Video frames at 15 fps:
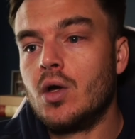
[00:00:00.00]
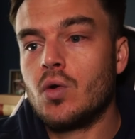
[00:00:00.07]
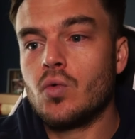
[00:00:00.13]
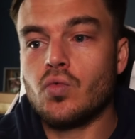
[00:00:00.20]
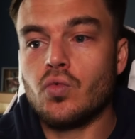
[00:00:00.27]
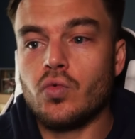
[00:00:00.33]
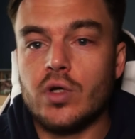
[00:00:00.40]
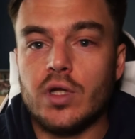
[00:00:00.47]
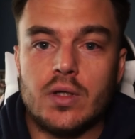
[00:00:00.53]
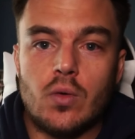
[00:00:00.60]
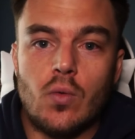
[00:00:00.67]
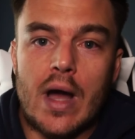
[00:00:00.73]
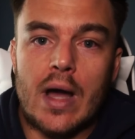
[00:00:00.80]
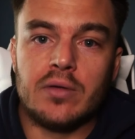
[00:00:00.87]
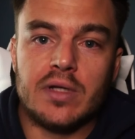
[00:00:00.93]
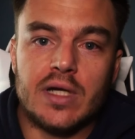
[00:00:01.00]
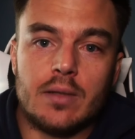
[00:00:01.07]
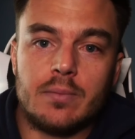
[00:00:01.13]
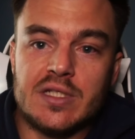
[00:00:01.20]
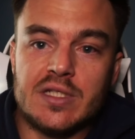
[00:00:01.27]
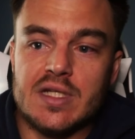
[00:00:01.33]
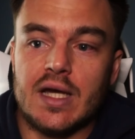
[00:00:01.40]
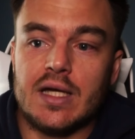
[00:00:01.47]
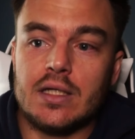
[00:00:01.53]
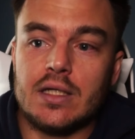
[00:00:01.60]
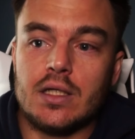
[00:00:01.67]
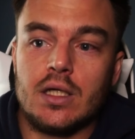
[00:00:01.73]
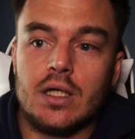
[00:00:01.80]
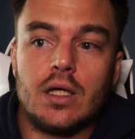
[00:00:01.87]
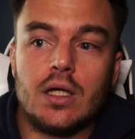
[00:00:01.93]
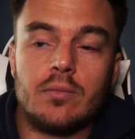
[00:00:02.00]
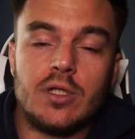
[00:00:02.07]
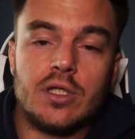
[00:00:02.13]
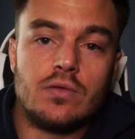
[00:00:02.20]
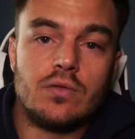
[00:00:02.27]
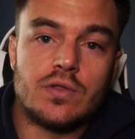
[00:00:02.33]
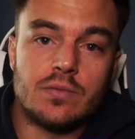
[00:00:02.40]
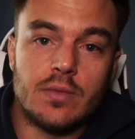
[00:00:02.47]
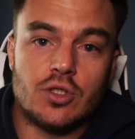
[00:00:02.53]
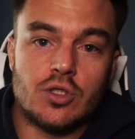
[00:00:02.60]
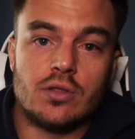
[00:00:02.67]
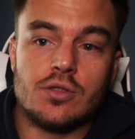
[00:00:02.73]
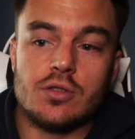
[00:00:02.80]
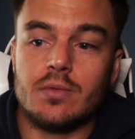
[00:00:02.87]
really wound up and tight, and I'm going to use as much energy.